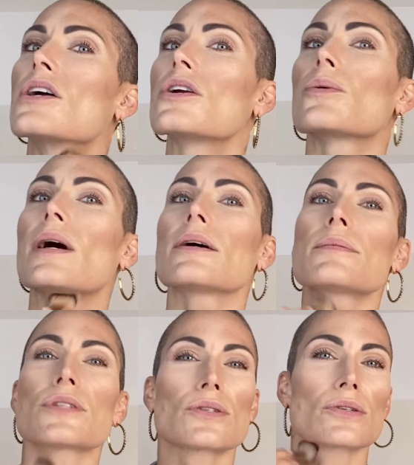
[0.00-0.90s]
you're
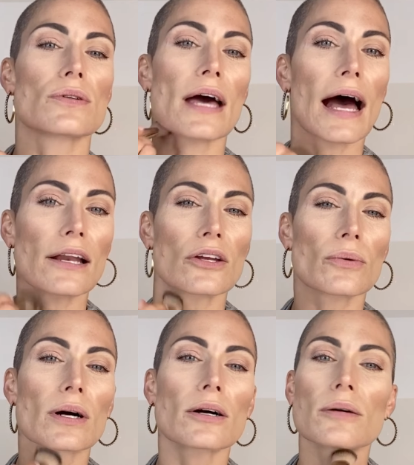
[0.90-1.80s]
welcome to do that.
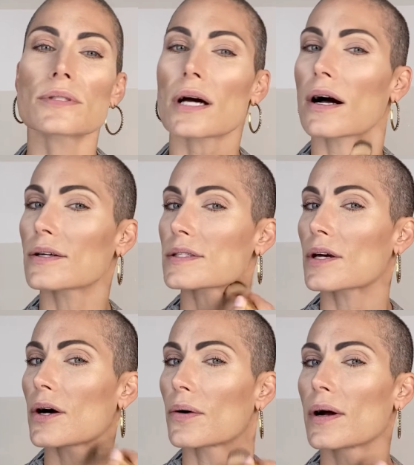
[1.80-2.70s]
You're welcome to
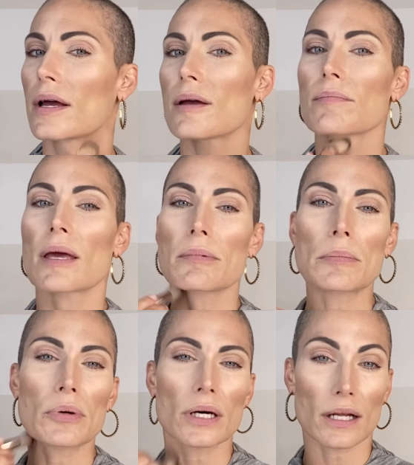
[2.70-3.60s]
also maybe
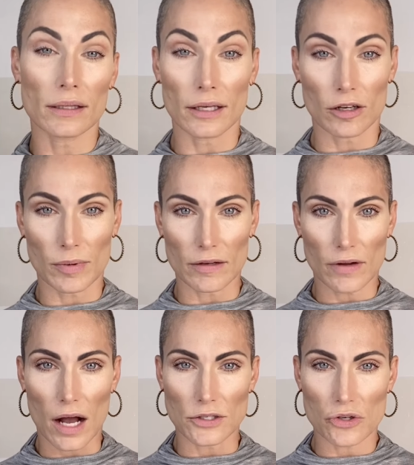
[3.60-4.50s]
put a little bit of
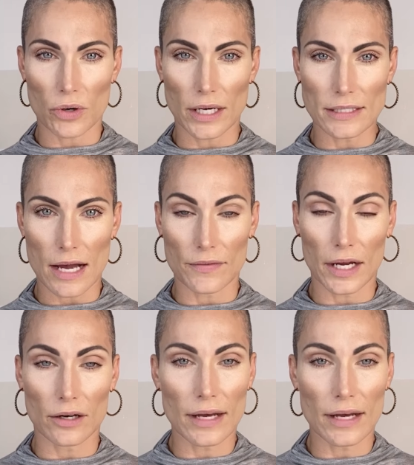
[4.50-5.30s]
contouring down there.